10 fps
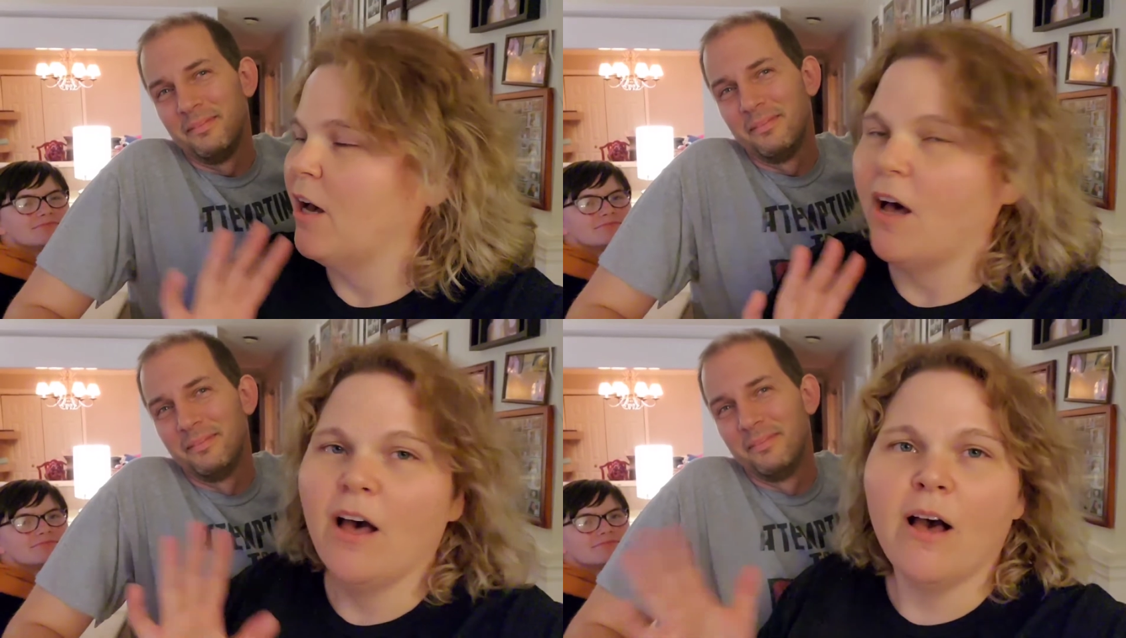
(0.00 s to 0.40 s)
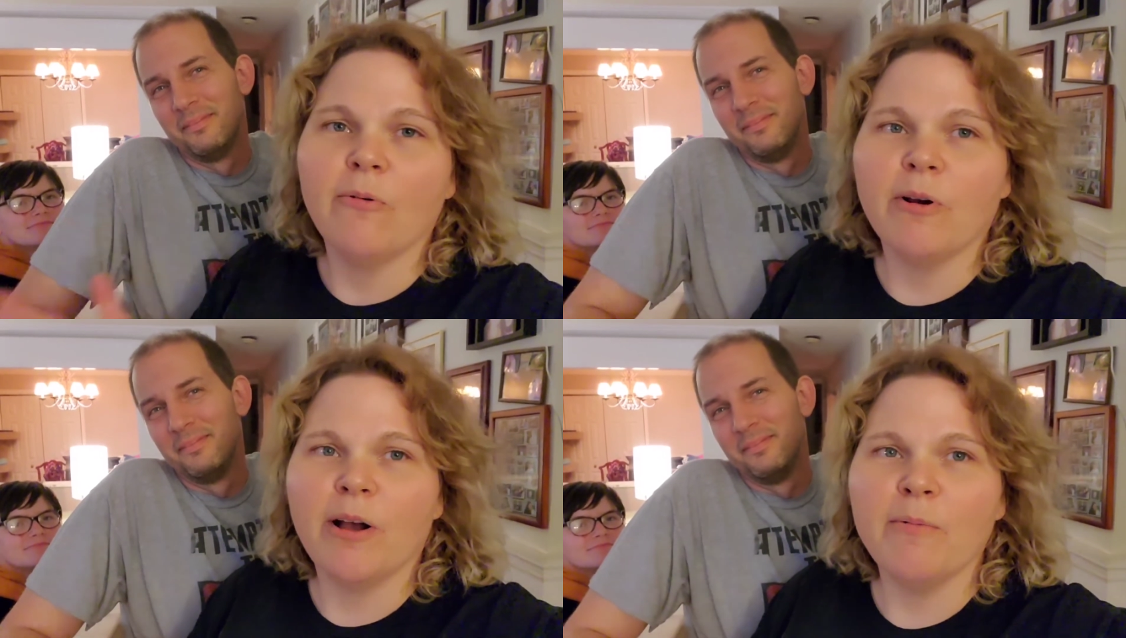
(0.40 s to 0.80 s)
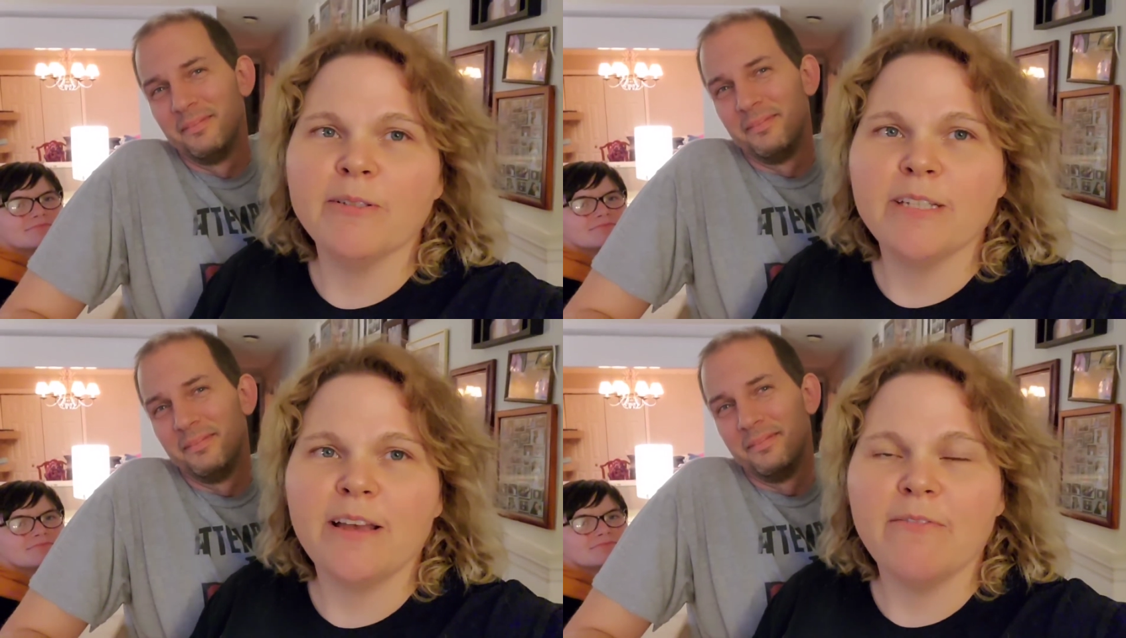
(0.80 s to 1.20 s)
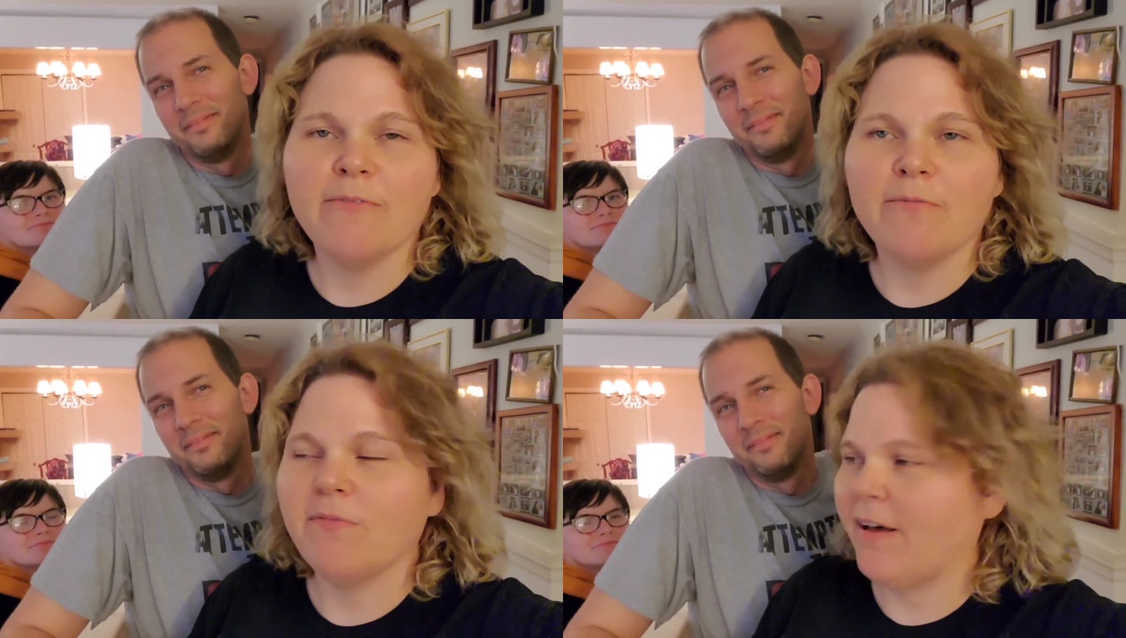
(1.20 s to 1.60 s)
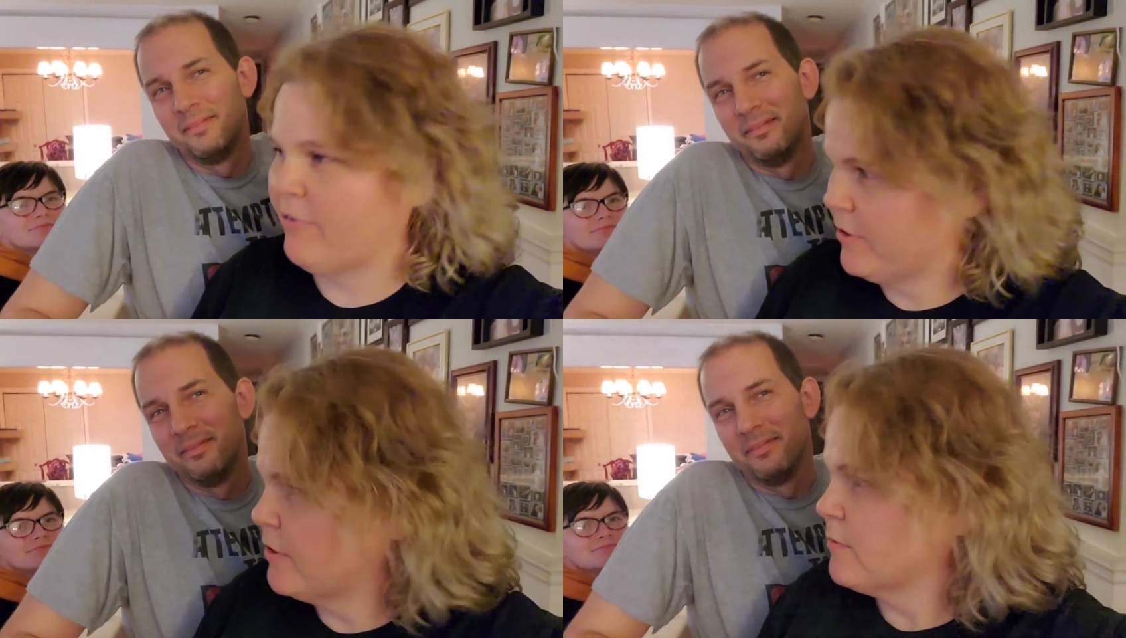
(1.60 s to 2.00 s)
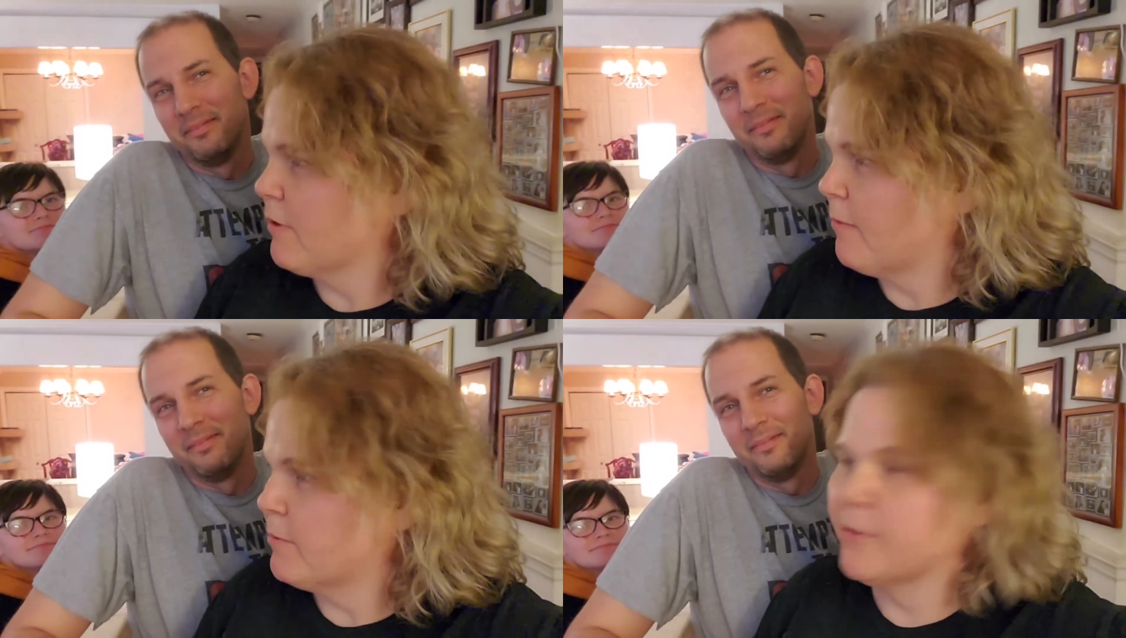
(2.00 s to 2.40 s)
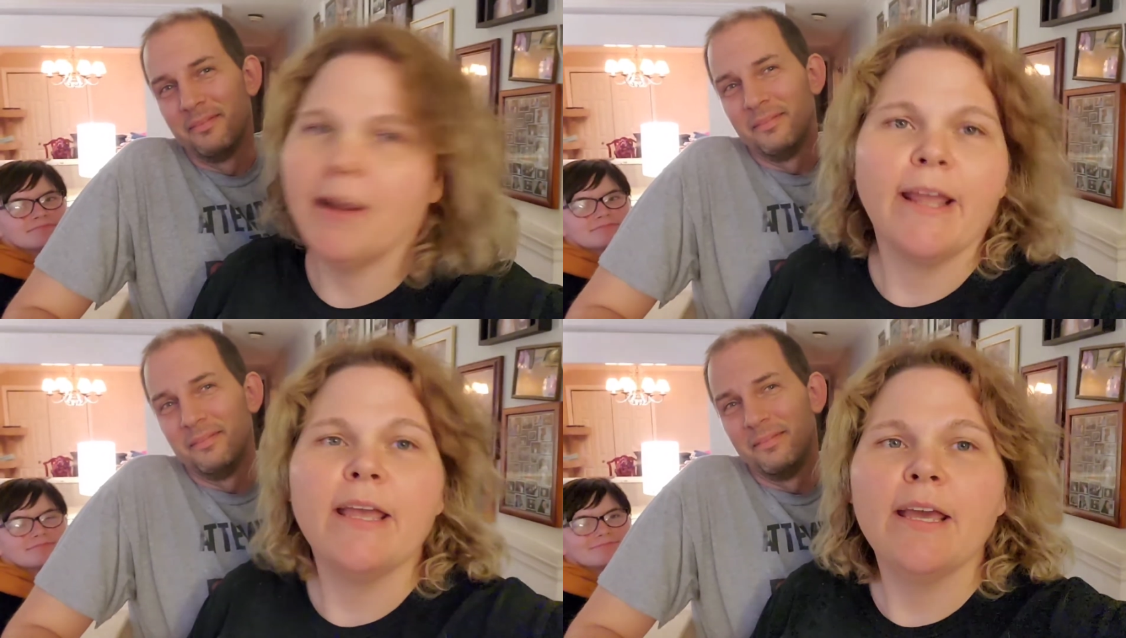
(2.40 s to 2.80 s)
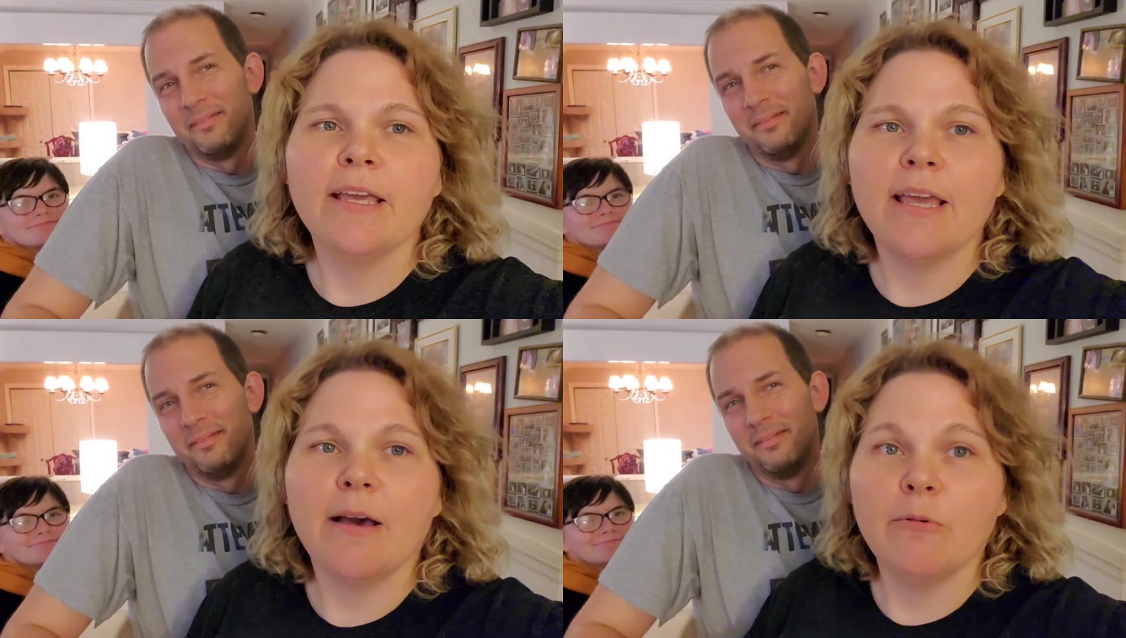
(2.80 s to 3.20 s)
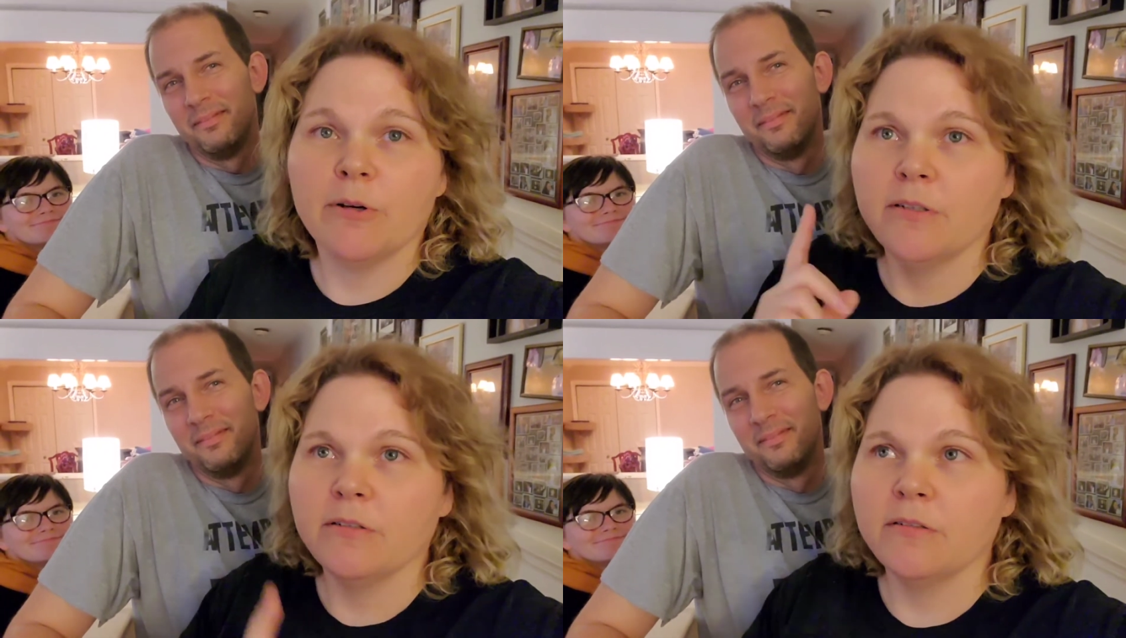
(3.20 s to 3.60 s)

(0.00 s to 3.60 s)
Speaker 1: Uh, we're almost at five hundred subscribers, right? Yeah, we're